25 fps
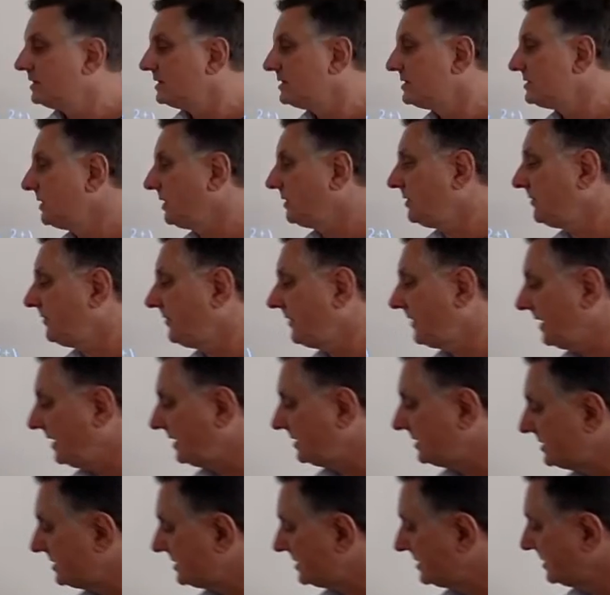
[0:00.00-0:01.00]

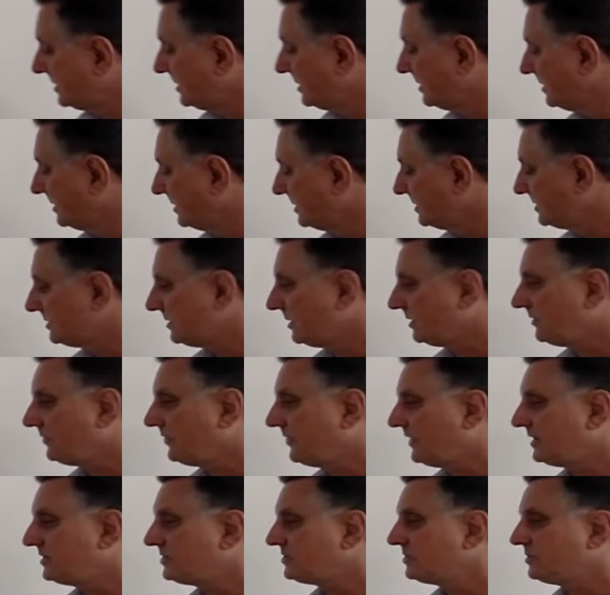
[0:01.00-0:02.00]
Sulfates.
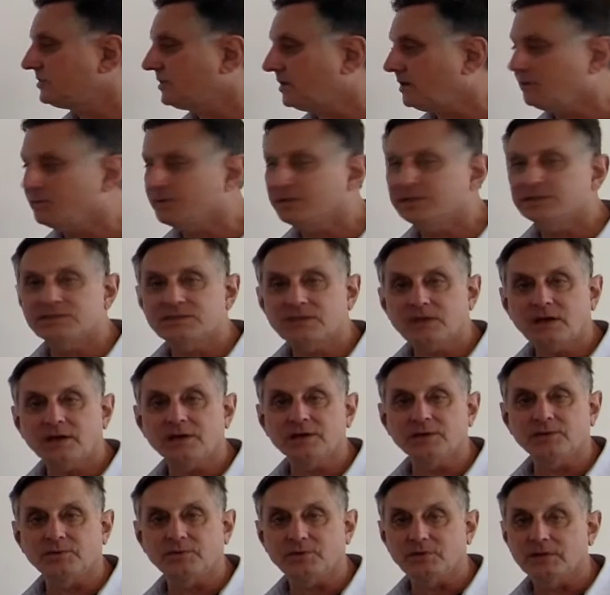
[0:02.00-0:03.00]
Sulfates are always
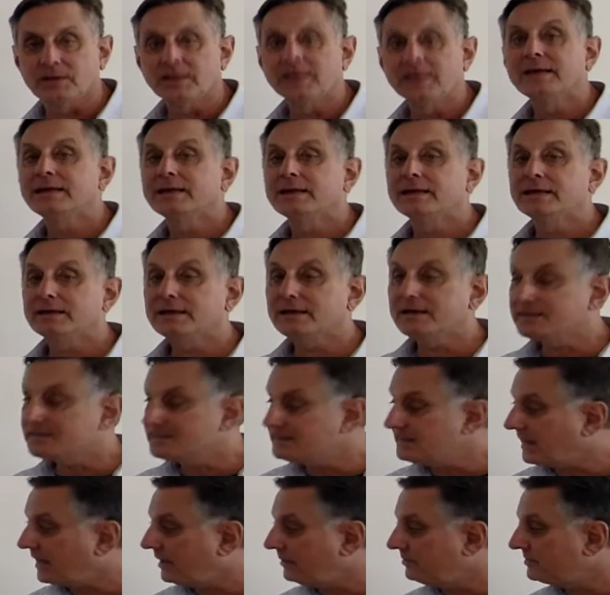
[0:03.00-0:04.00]
soluble,
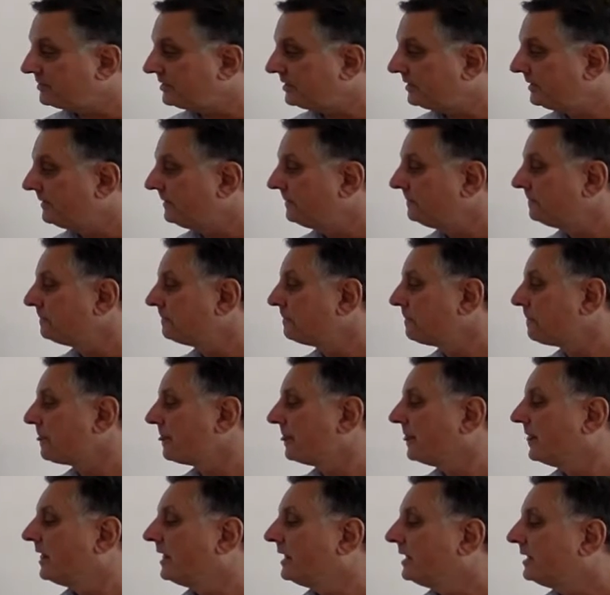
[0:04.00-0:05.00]
except
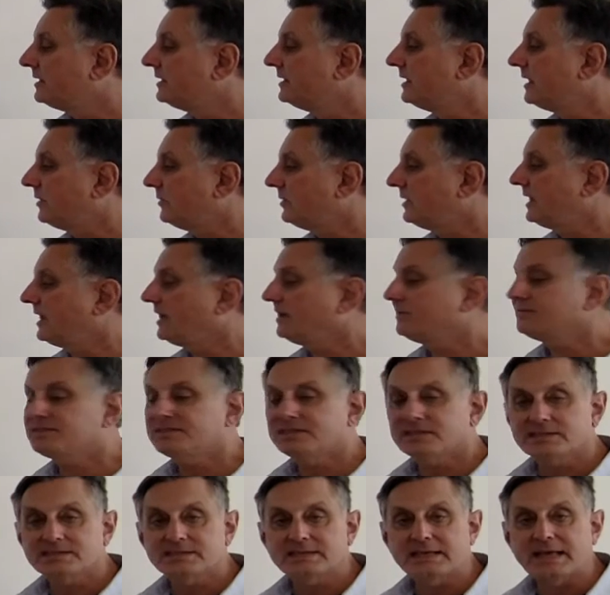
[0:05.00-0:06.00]
now we have
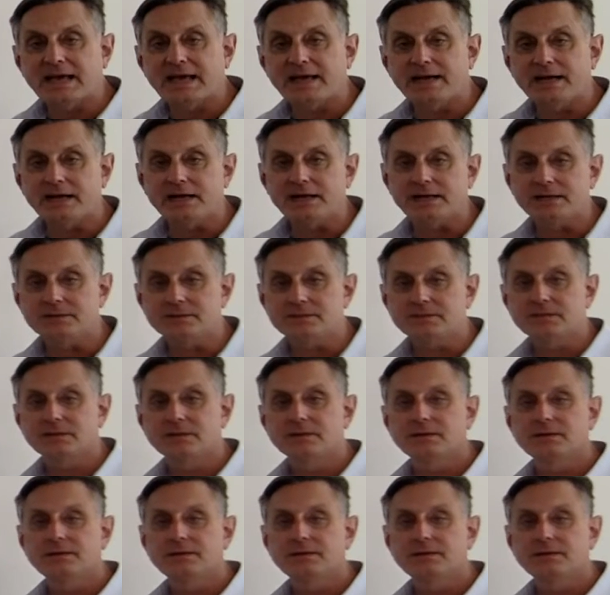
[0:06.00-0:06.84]
6 cations.